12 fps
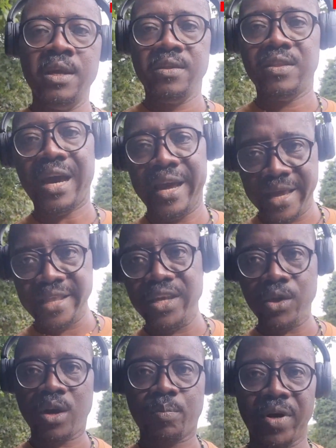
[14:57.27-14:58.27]
that any
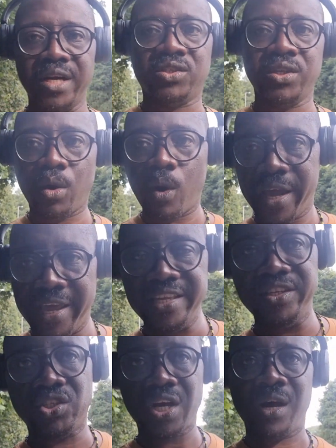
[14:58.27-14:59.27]
young person or any
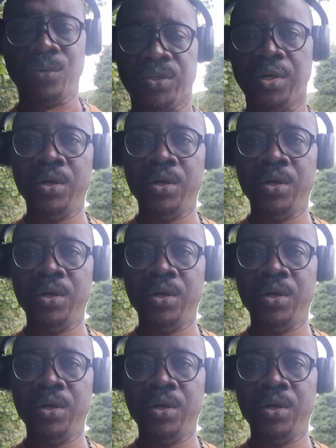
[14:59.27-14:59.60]
child